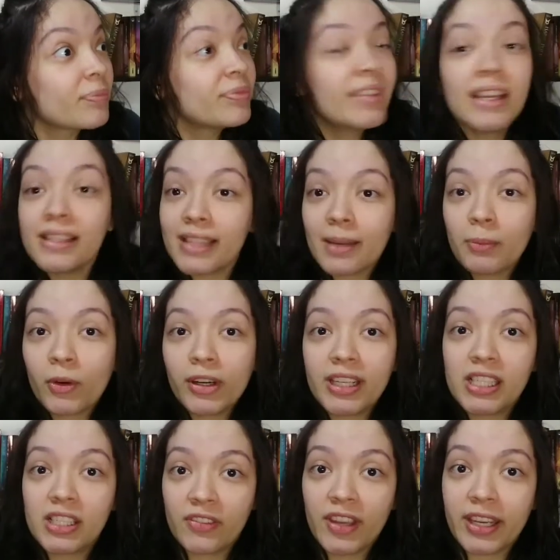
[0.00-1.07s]
This and more
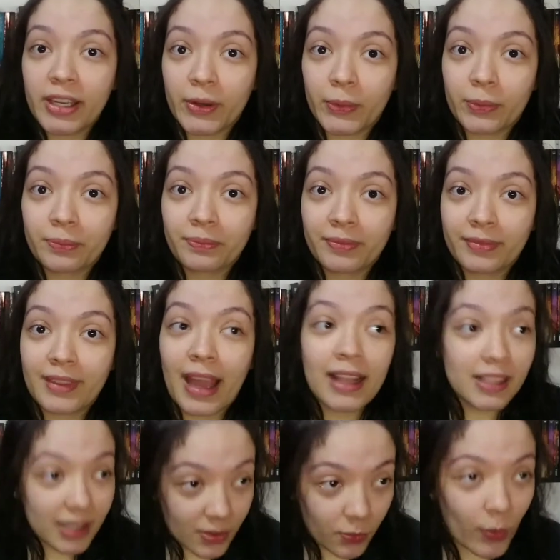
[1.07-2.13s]
this video.
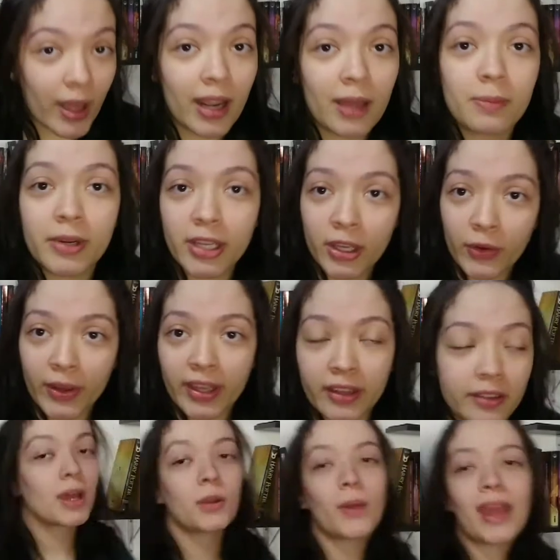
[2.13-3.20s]
That's what I bring you here.
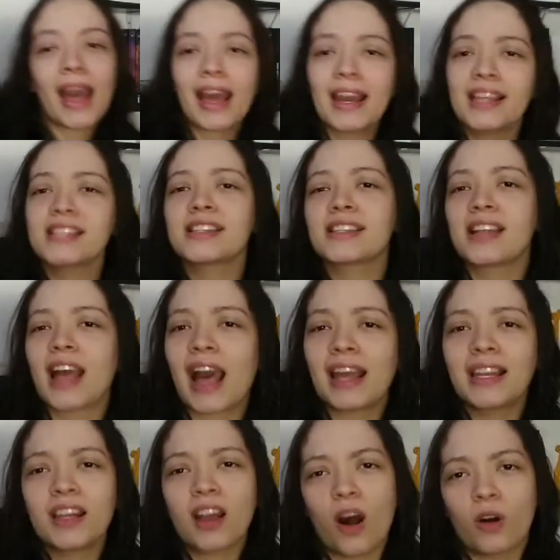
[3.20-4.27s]
By the way,
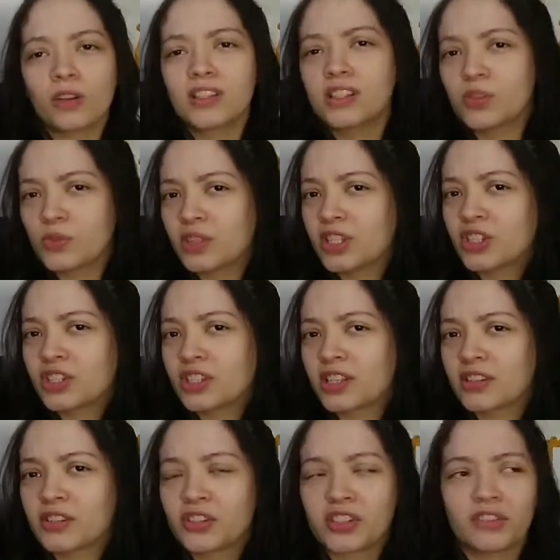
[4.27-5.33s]
I did all this
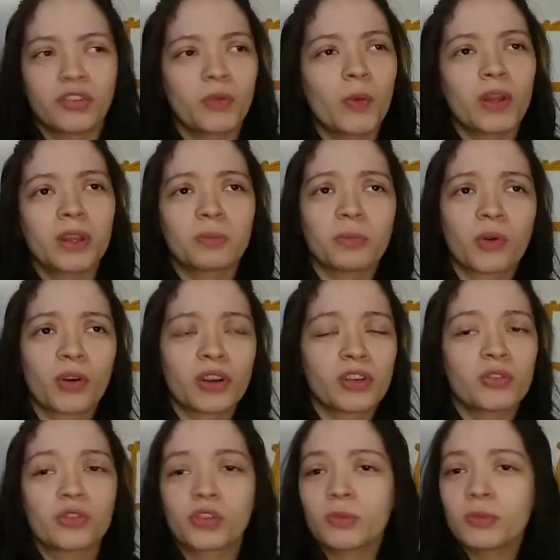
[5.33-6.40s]
research. If you want more,
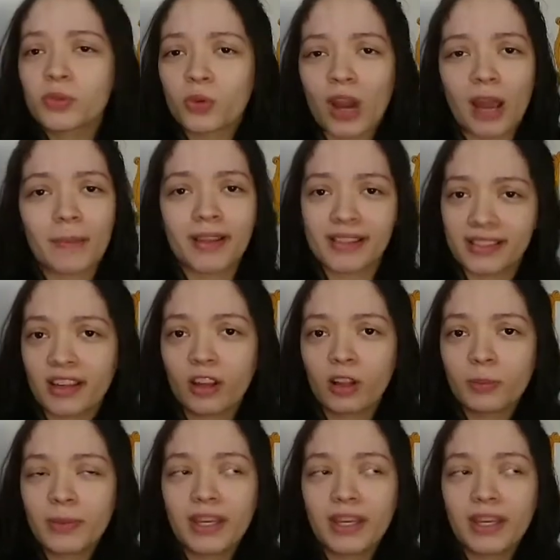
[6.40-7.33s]
you subscribe and tell